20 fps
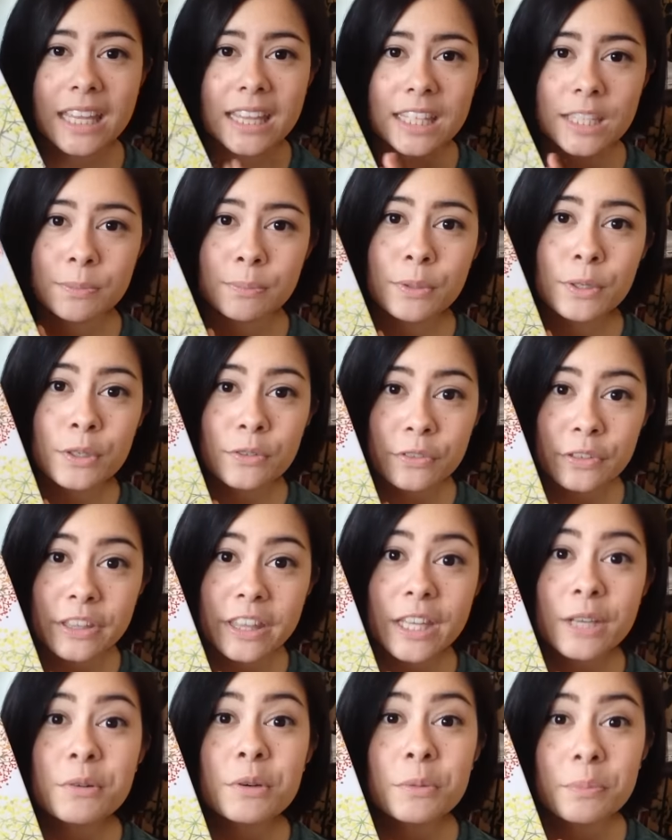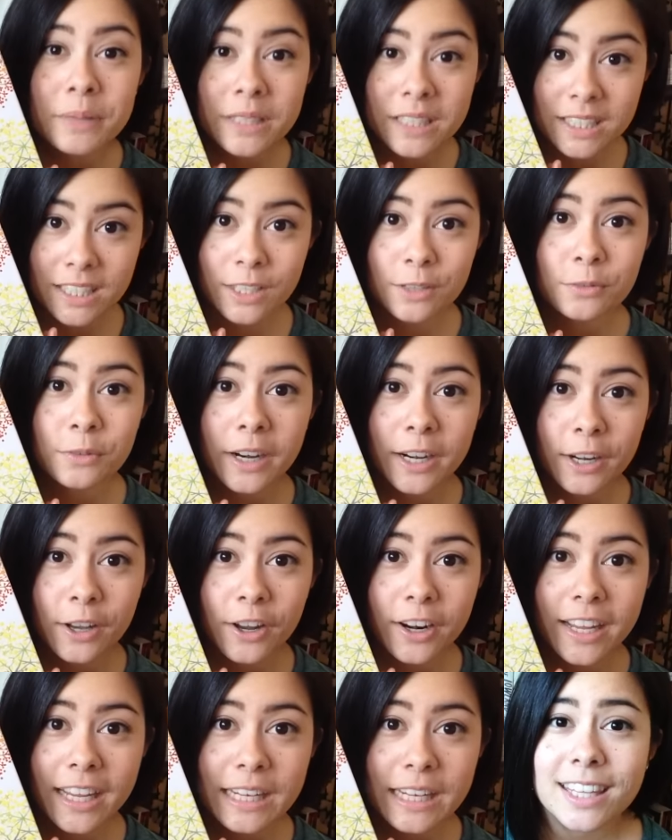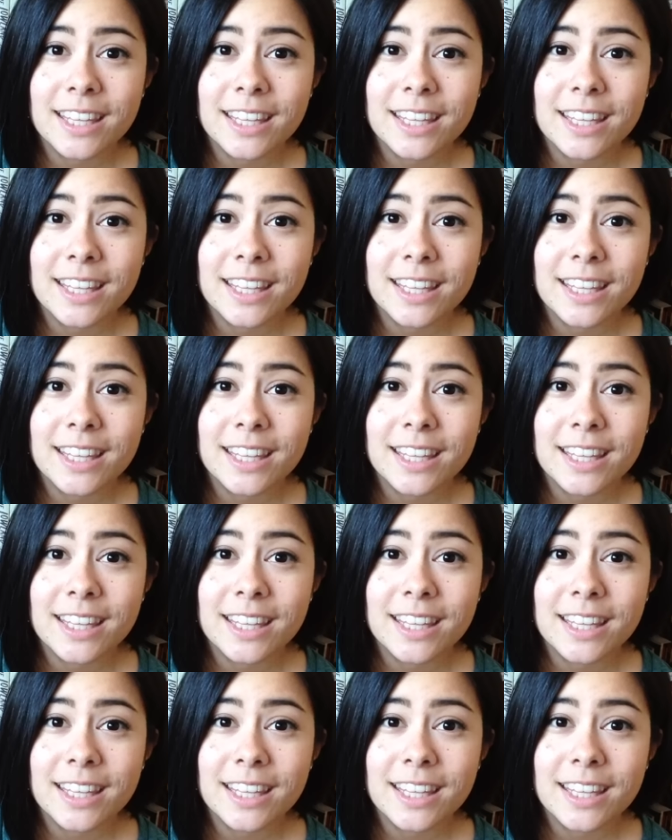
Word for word: this beautiful thing would be sitting right on